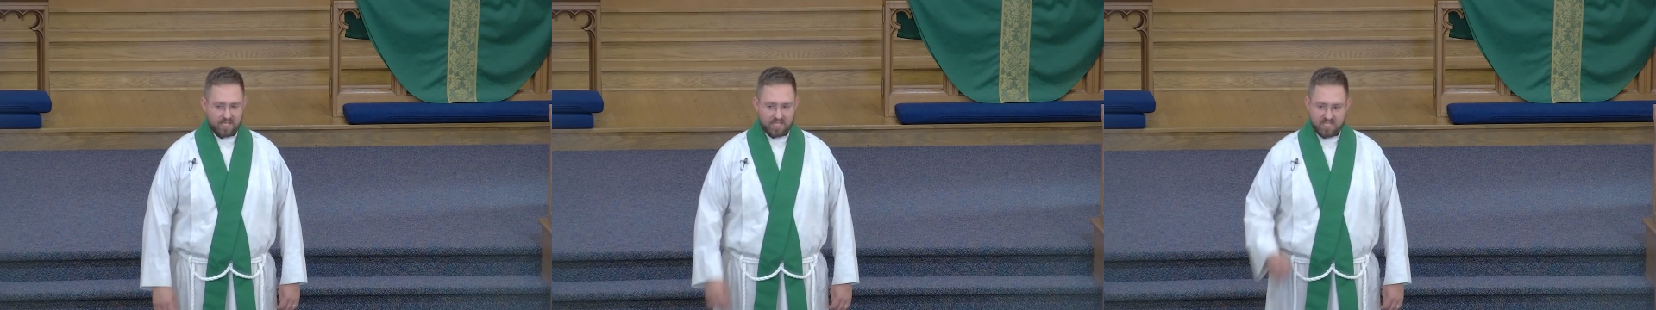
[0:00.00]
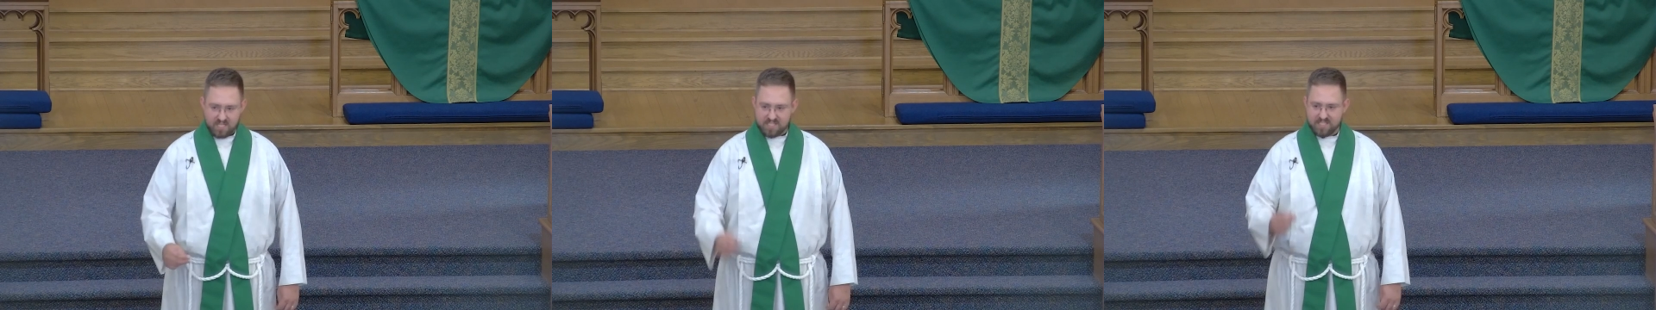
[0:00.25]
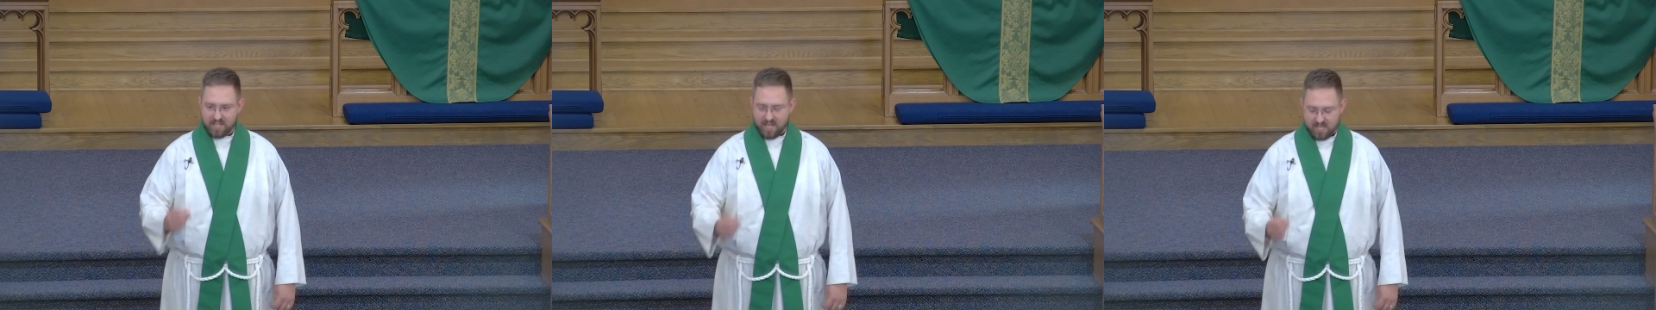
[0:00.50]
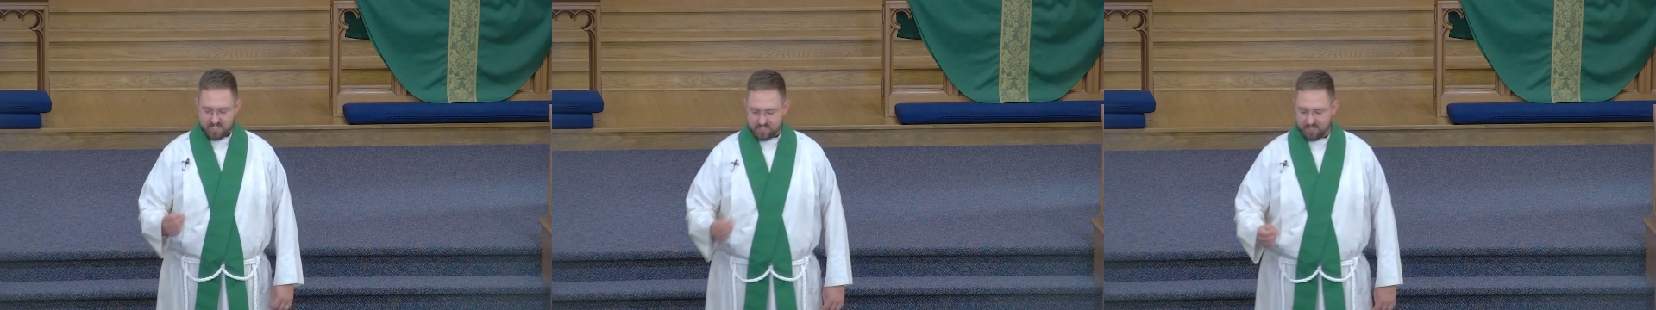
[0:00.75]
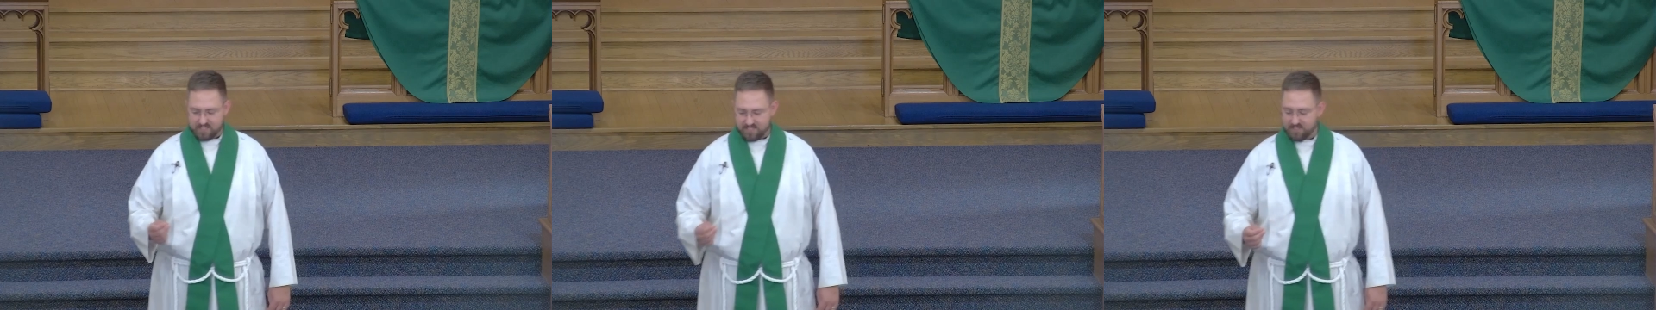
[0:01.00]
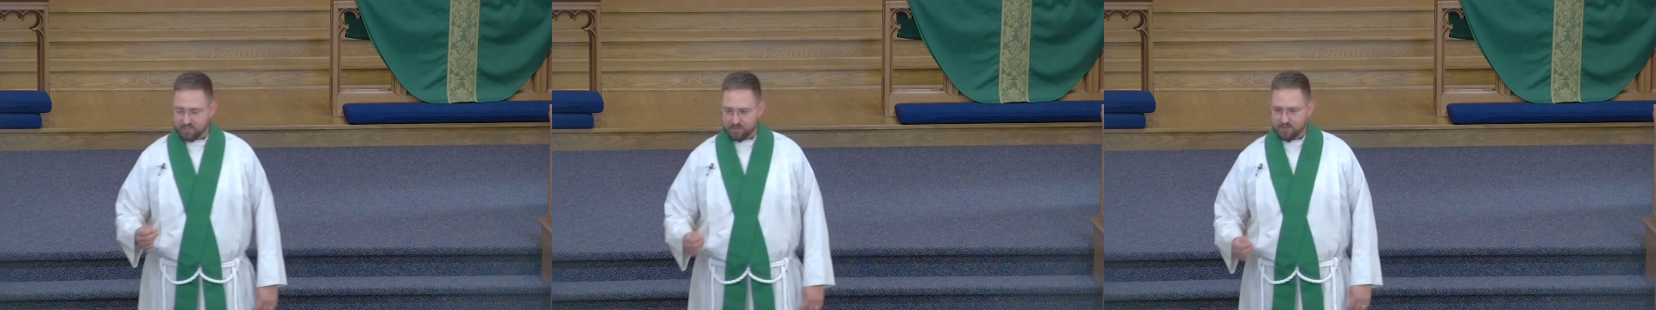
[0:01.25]
He doesn't ask us
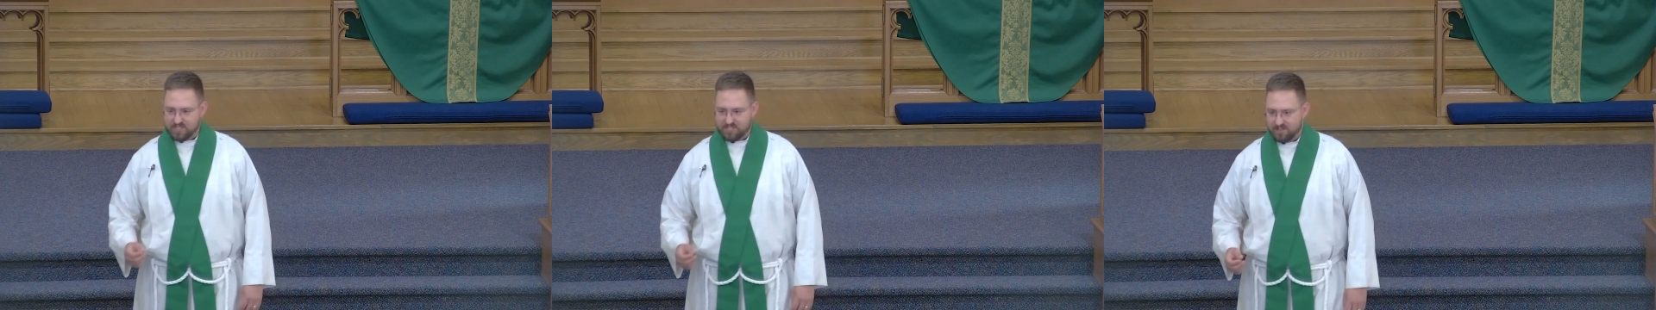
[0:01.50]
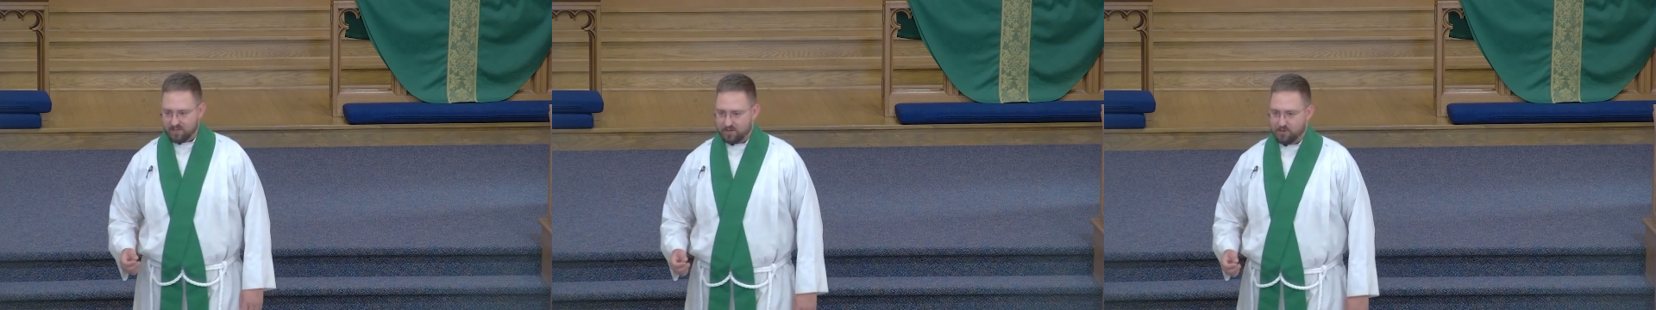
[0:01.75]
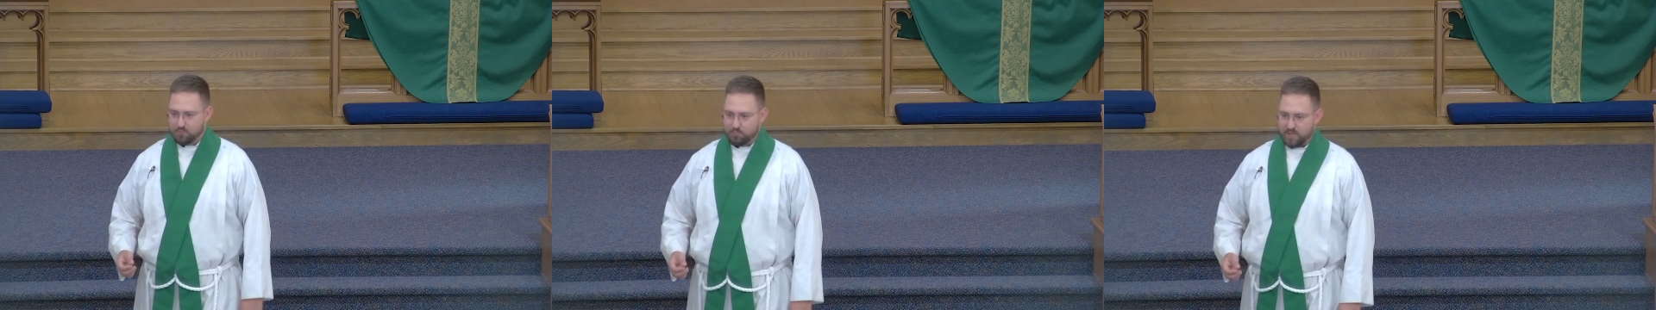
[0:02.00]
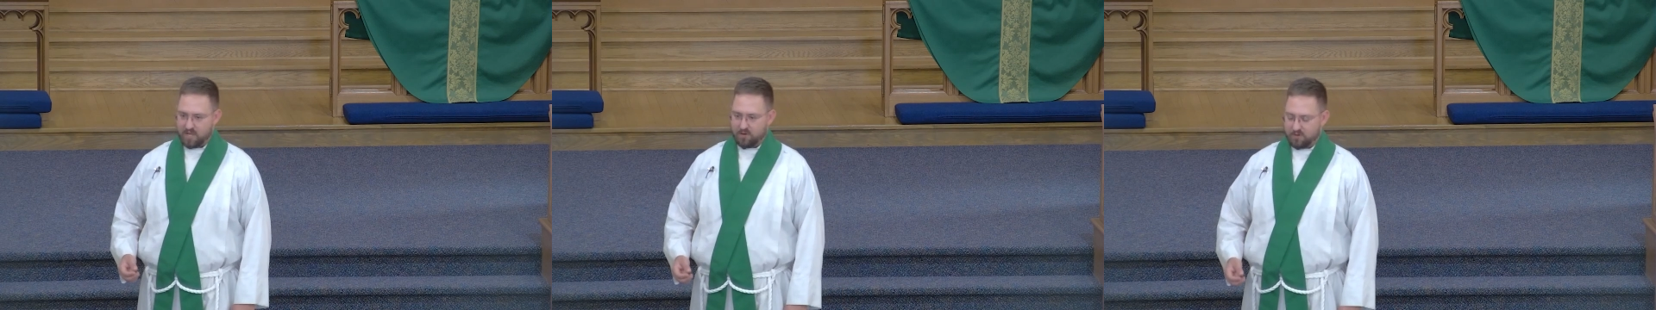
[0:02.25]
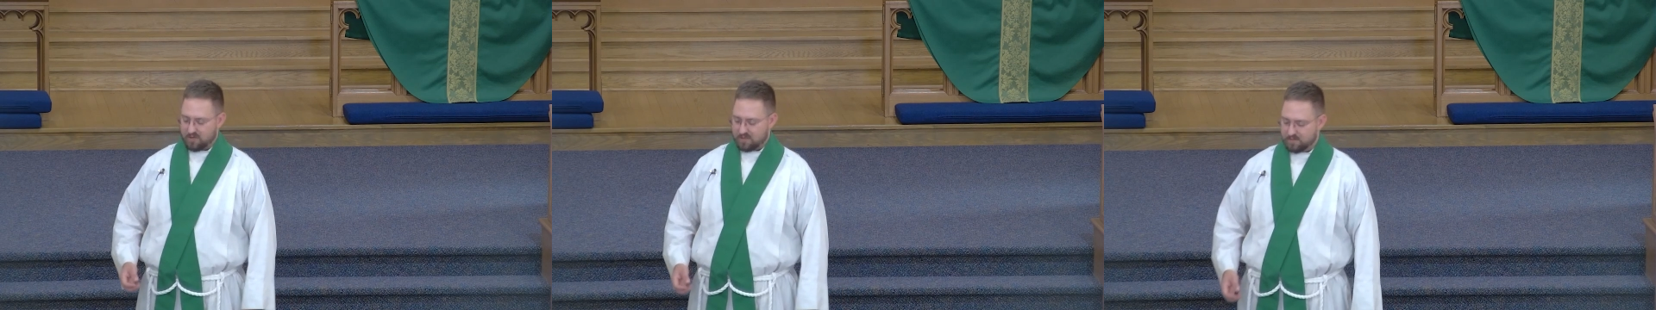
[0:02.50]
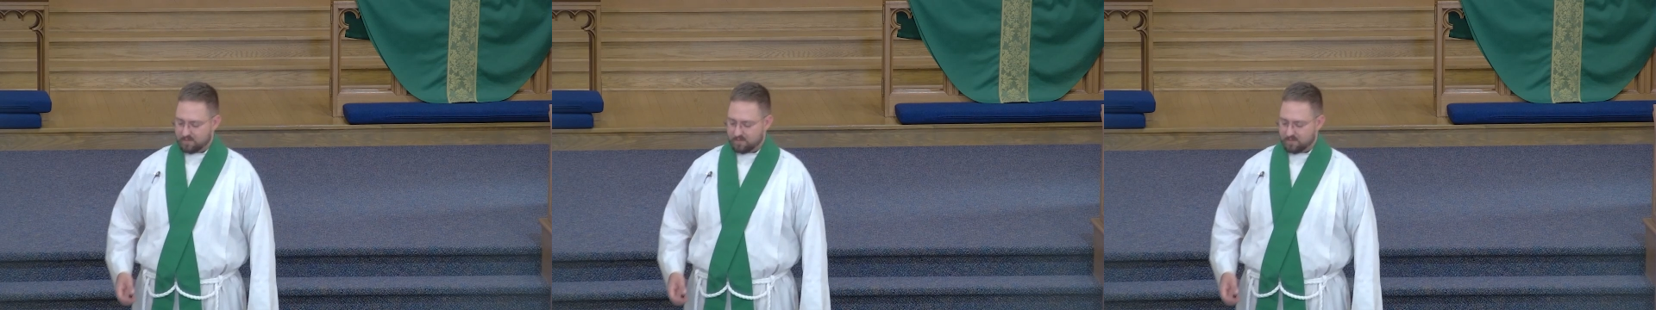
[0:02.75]
to do this power.